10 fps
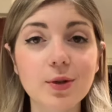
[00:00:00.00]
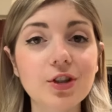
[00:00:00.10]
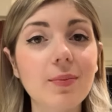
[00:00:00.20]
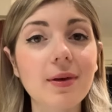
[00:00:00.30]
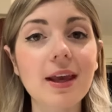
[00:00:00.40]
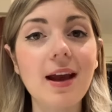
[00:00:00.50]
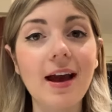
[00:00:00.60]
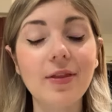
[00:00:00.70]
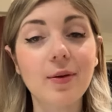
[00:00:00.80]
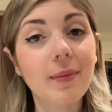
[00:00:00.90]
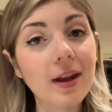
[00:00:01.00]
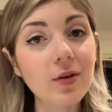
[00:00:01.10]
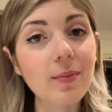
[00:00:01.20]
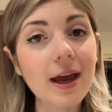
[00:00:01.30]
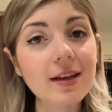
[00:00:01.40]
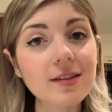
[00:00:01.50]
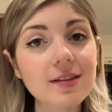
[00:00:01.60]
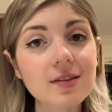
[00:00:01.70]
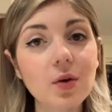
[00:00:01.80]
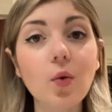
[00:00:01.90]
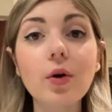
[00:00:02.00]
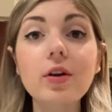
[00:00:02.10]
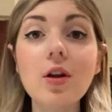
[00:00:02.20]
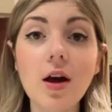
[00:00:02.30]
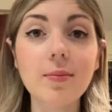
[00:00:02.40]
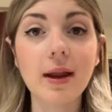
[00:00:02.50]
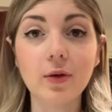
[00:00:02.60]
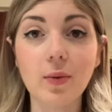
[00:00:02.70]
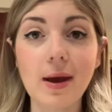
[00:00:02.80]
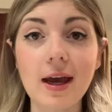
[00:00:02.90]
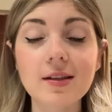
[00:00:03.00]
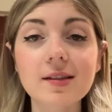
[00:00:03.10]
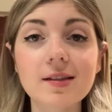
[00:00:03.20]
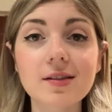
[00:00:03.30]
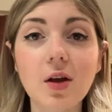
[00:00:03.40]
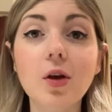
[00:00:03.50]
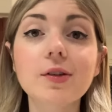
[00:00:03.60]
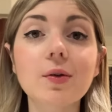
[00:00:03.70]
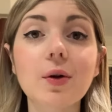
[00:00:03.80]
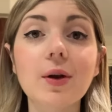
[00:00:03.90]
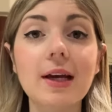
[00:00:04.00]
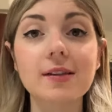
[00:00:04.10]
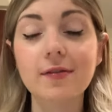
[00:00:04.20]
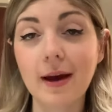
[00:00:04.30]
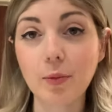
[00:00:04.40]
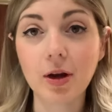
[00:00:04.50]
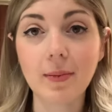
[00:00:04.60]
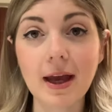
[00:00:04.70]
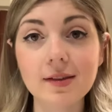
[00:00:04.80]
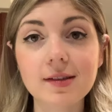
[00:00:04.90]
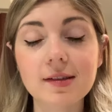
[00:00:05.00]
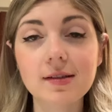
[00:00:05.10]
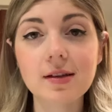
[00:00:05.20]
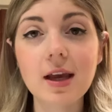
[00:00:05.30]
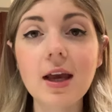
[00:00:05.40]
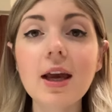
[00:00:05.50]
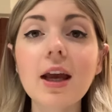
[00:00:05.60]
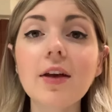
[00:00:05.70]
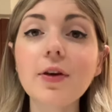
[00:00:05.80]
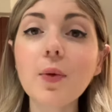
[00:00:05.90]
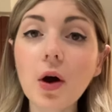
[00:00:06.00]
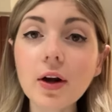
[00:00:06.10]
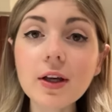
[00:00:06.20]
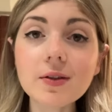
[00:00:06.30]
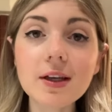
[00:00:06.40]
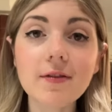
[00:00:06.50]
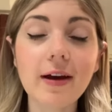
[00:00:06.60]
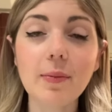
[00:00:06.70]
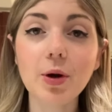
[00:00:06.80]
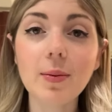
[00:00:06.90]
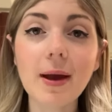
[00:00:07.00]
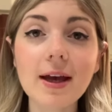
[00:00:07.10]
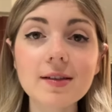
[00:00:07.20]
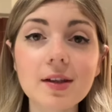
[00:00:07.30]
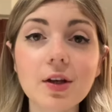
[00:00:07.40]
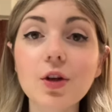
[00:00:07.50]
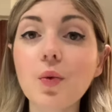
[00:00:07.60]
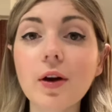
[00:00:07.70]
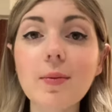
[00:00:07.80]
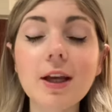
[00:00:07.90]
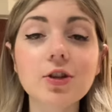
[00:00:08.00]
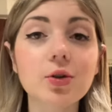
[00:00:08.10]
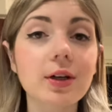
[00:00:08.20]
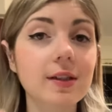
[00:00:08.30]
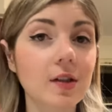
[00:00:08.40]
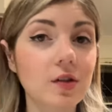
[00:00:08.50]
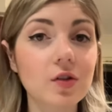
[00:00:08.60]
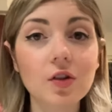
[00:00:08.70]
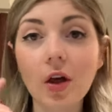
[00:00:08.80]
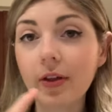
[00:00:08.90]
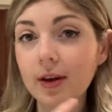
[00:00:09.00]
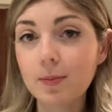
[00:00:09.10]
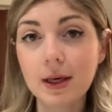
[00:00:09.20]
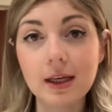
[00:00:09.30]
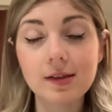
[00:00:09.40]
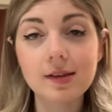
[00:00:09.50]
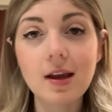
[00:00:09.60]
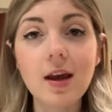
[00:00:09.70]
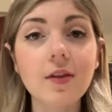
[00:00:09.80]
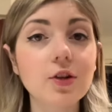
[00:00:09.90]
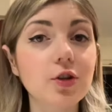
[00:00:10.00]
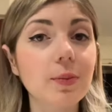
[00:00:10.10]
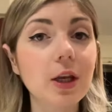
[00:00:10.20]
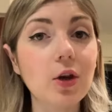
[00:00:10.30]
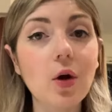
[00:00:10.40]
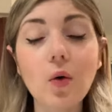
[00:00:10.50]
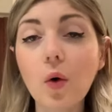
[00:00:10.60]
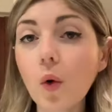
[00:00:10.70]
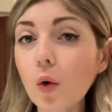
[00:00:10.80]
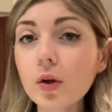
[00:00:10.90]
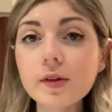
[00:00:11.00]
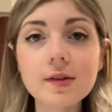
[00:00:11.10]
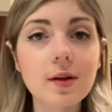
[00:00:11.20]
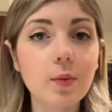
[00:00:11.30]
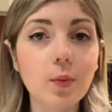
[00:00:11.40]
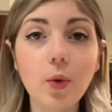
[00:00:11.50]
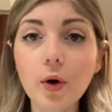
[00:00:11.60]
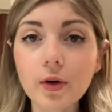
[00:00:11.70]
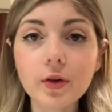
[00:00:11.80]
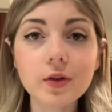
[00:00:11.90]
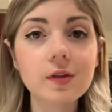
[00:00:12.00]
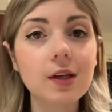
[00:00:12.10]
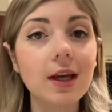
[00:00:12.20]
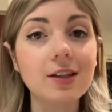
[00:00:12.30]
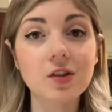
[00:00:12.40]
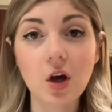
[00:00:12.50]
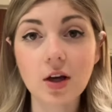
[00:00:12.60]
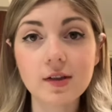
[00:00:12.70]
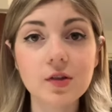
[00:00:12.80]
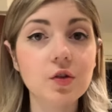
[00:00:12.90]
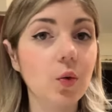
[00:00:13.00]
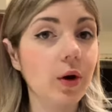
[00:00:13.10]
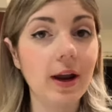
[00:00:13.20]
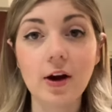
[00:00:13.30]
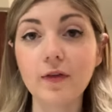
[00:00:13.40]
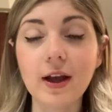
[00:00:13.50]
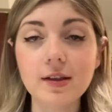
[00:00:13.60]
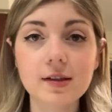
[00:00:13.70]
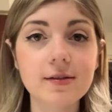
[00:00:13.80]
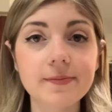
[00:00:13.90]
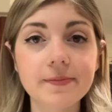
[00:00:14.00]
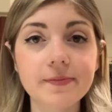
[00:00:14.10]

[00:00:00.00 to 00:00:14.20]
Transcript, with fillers: which can be either medical masks or non-medical masks, also known as fabric masks. If you are using a fabric mask, you want to make sure it is a solid piece. There should be no holes, portals, exhausts, or air vents.